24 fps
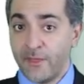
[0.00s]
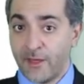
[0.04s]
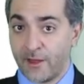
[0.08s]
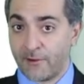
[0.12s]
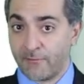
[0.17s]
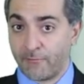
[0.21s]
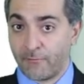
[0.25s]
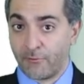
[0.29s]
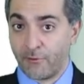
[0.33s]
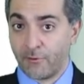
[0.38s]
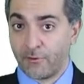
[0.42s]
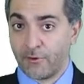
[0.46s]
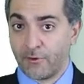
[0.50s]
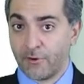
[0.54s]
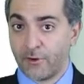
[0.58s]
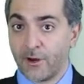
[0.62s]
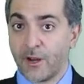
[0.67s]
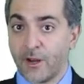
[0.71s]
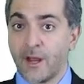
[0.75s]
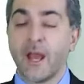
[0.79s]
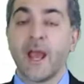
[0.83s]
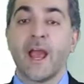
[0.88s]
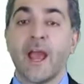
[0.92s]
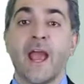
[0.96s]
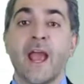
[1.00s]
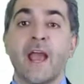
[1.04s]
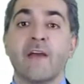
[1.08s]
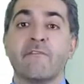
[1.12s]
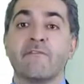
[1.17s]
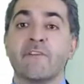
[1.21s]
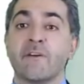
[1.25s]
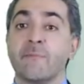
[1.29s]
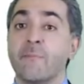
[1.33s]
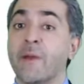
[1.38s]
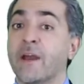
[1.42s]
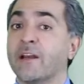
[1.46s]
Therefore,
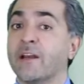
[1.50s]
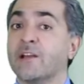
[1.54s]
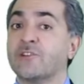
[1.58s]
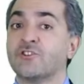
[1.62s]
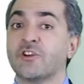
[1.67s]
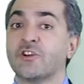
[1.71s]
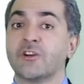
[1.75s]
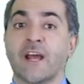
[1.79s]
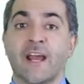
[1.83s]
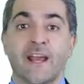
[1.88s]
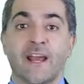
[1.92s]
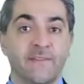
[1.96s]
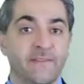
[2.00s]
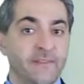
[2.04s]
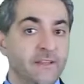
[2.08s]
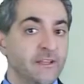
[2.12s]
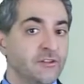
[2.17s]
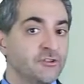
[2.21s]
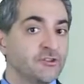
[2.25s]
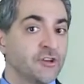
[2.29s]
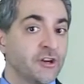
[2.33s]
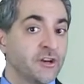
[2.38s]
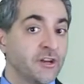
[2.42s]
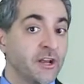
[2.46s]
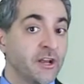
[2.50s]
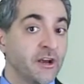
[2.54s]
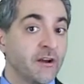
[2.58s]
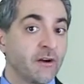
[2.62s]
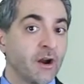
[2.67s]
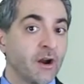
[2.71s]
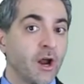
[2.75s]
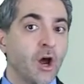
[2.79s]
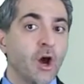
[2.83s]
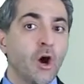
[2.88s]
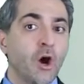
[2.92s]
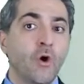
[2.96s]
every manager and
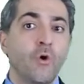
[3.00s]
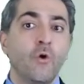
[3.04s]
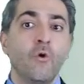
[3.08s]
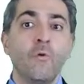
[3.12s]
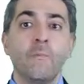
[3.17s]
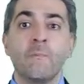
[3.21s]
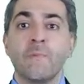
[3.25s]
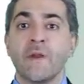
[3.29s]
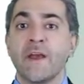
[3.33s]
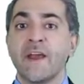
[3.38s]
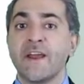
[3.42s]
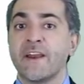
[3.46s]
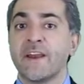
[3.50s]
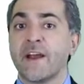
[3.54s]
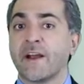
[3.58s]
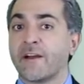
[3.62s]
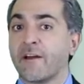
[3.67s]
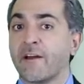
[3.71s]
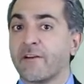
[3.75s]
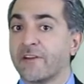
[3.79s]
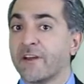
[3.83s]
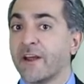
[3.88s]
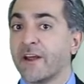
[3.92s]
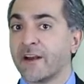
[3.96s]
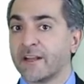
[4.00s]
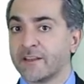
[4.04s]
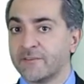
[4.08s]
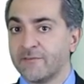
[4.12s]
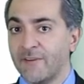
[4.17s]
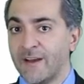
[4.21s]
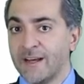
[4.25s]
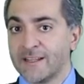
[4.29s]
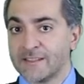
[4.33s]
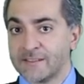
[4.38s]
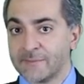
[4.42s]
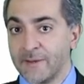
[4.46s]
engineer who plan a career
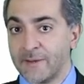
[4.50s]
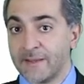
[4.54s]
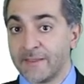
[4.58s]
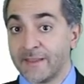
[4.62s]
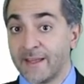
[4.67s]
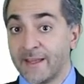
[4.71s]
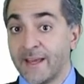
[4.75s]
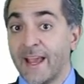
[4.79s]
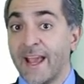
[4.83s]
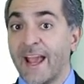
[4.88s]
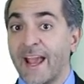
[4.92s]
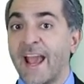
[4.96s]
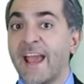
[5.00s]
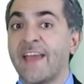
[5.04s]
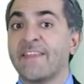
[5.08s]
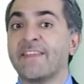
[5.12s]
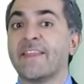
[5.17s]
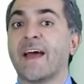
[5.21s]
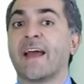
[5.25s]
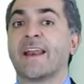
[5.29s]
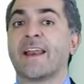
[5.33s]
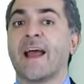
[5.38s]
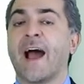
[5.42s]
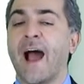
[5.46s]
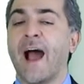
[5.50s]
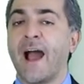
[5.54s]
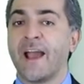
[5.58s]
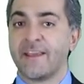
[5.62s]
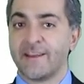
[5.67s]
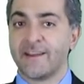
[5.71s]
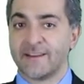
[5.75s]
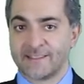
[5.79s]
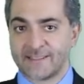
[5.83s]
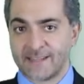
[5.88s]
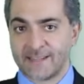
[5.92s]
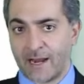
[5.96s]
advancement and a
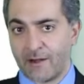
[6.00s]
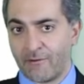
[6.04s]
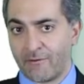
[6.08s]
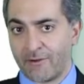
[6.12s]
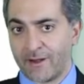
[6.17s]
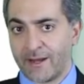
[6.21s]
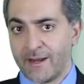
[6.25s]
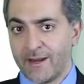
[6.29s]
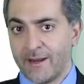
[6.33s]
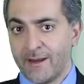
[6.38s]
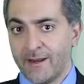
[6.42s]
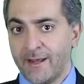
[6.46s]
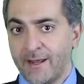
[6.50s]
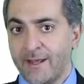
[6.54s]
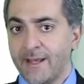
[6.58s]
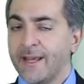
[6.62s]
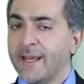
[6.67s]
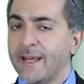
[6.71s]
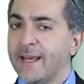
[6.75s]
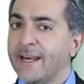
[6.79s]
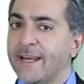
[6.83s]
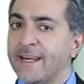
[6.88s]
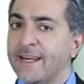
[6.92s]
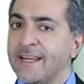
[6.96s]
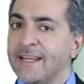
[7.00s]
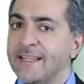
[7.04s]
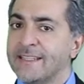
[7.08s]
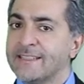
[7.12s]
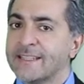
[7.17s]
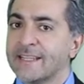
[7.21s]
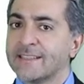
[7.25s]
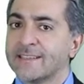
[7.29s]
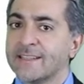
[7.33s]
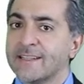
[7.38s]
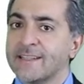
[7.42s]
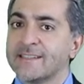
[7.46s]
higher salary
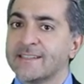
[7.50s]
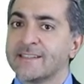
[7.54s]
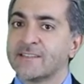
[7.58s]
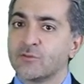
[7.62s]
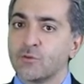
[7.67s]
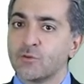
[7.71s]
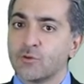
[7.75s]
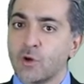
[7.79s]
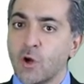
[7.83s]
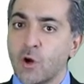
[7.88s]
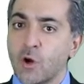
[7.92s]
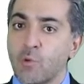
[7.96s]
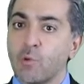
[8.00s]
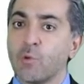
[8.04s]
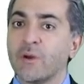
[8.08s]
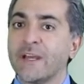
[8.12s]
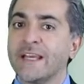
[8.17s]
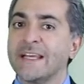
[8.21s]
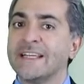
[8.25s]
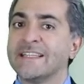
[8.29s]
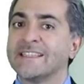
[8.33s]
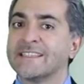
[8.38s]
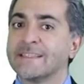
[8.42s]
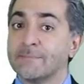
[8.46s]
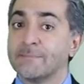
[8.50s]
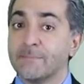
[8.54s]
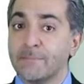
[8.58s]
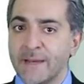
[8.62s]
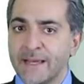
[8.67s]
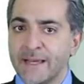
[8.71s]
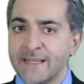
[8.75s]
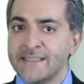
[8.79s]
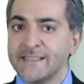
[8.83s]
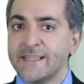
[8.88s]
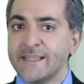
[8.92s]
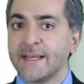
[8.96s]
needs at least to know its
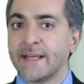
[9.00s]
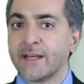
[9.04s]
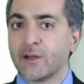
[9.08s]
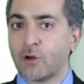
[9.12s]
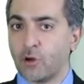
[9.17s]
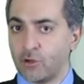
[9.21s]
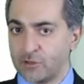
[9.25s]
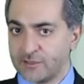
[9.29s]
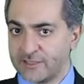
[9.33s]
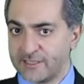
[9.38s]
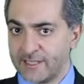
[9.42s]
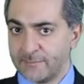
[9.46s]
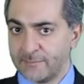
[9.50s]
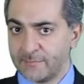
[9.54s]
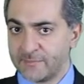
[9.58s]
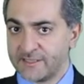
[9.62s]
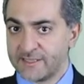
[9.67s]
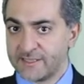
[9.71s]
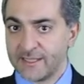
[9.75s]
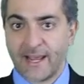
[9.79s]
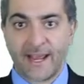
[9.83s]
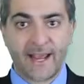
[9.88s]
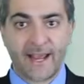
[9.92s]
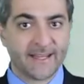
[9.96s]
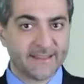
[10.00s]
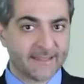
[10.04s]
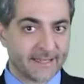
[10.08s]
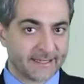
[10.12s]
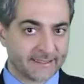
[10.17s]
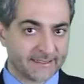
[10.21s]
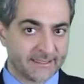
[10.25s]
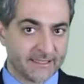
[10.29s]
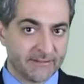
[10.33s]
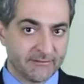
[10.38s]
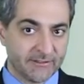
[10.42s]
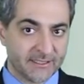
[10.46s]
basic concepts and
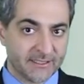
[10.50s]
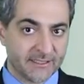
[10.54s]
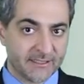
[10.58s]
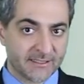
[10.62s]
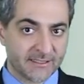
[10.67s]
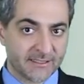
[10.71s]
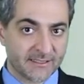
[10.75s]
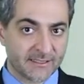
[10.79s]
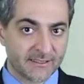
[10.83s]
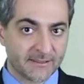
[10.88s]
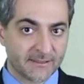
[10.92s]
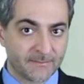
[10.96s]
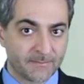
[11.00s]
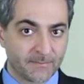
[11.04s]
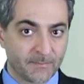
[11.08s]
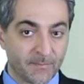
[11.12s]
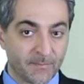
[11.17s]
activities.